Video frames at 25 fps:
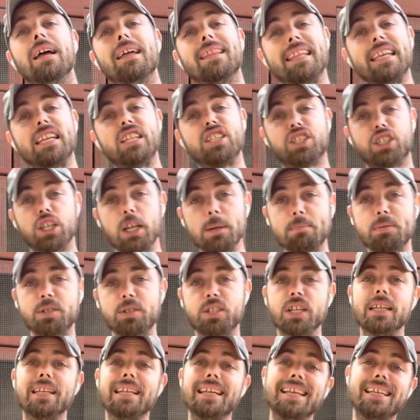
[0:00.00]
The
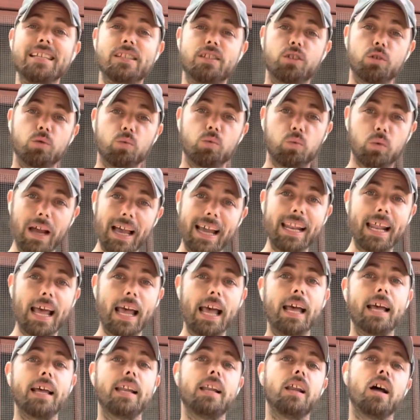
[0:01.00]
Egyptian is the
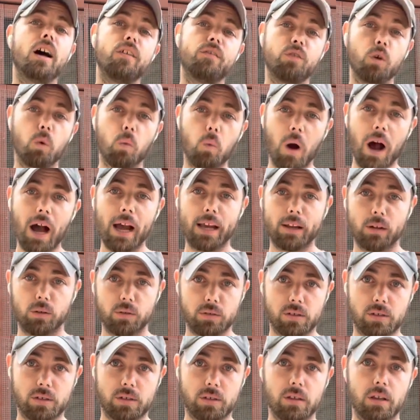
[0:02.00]
redhead of the
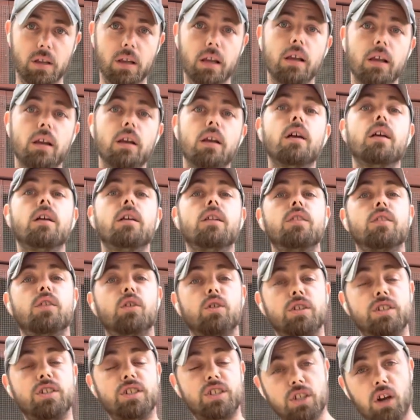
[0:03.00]
wilds.
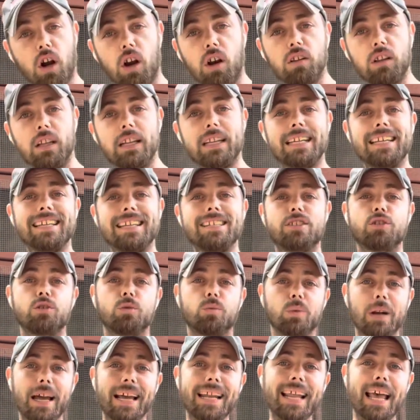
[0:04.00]
The scarlet is the
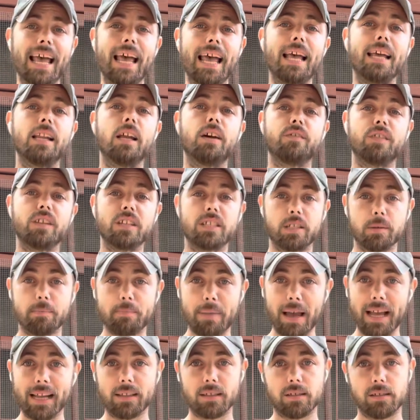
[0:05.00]
redhead of the
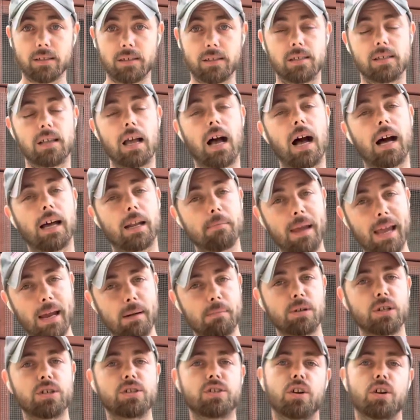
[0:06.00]
Tibetans.
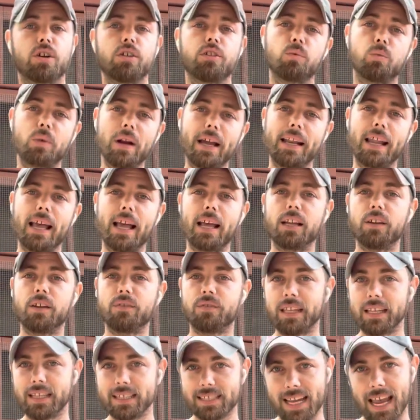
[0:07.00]
Otomambers are the redhead of
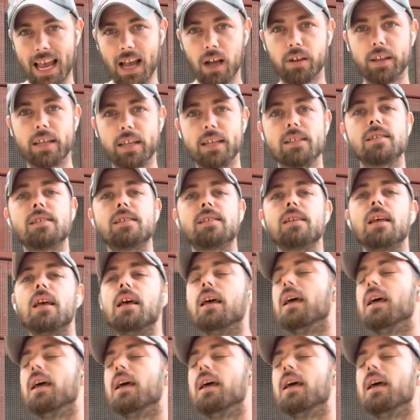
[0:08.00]
the Italians.